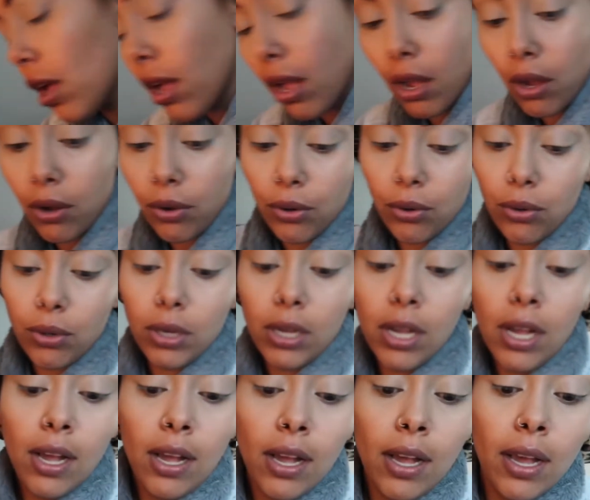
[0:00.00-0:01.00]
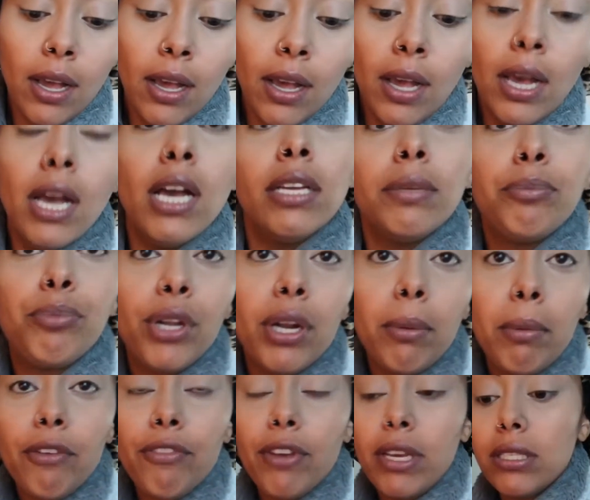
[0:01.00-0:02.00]
oh cool putting
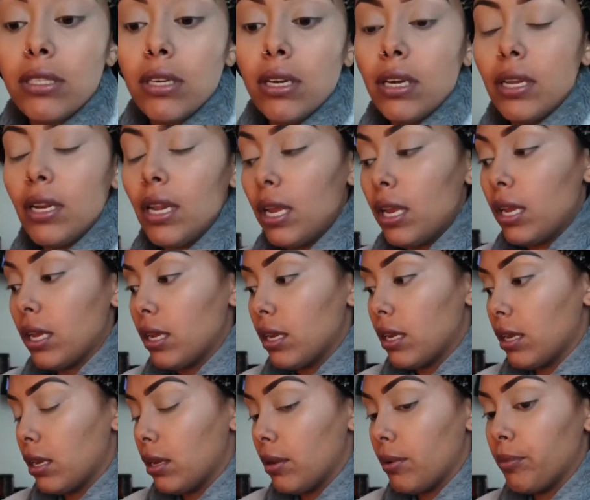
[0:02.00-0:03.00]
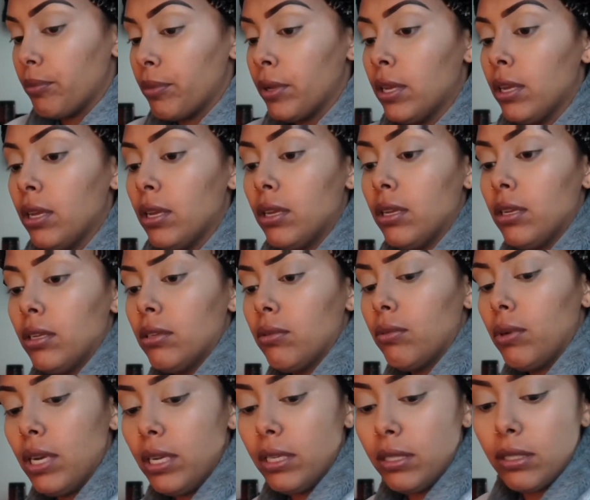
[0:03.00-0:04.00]
my face on and um
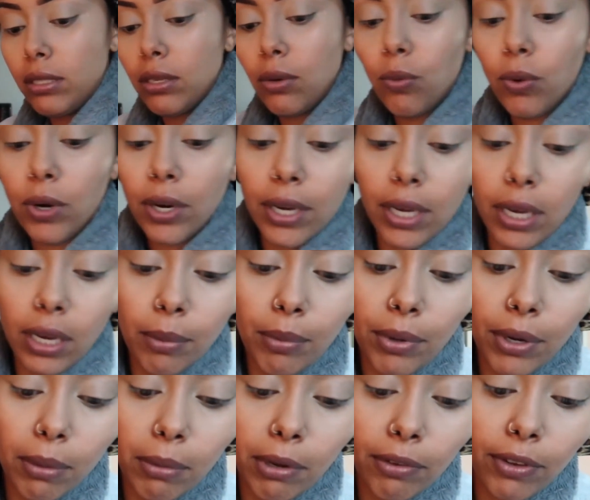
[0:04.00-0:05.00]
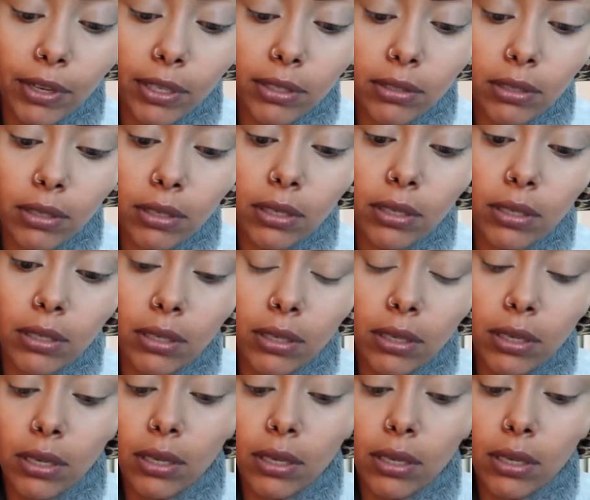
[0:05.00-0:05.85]
what working putting my face on